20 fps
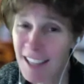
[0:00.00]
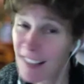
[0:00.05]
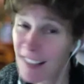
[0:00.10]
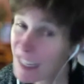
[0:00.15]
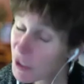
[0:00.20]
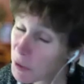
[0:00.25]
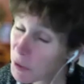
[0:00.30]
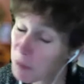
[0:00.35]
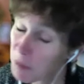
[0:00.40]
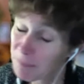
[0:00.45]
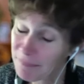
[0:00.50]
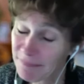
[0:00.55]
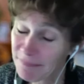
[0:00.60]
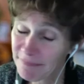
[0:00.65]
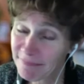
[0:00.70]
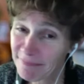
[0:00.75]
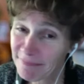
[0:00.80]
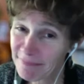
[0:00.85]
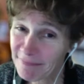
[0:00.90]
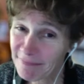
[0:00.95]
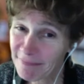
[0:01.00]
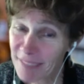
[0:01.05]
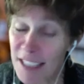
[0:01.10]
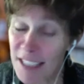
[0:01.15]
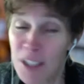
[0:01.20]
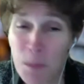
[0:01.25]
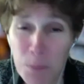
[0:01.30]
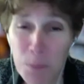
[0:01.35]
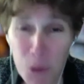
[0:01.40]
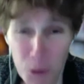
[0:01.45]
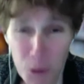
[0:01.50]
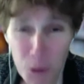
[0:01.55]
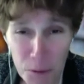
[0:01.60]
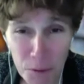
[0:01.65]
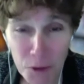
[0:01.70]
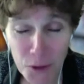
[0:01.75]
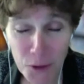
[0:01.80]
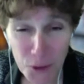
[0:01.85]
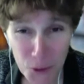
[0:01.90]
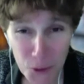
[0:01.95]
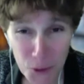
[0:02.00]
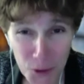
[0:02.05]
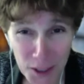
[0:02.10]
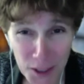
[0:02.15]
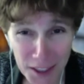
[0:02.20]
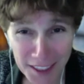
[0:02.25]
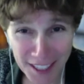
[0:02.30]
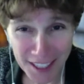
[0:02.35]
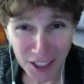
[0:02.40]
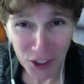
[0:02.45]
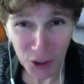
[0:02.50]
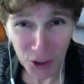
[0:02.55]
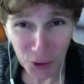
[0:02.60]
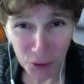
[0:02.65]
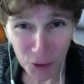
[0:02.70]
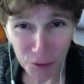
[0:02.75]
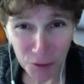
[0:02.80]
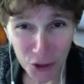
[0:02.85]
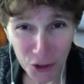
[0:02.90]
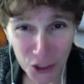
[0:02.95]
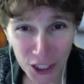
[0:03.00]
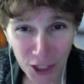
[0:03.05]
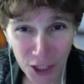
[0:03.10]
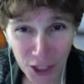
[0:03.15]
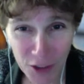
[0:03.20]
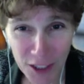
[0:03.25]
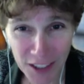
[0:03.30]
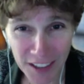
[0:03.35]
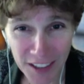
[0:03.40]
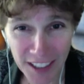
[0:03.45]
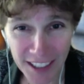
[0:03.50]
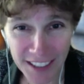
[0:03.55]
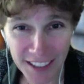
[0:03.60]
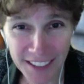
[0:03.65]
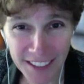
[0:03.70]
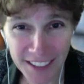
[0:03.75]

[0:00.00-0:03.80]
That's a beautiful story. Thank you for sharing that.